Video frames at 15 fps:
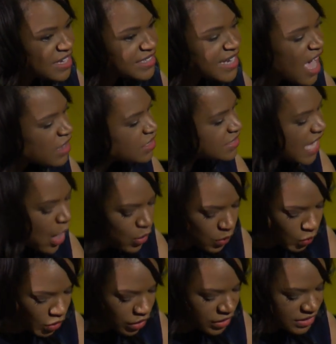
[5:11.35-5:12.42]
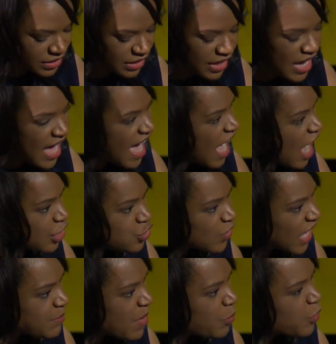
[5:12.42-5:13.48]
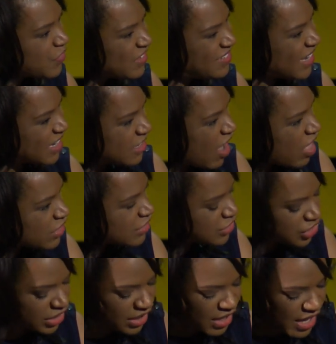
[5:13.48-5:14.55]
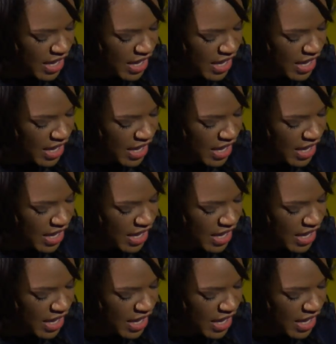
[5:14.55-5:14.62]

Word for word: Tell us how it works and how you came up with the technology.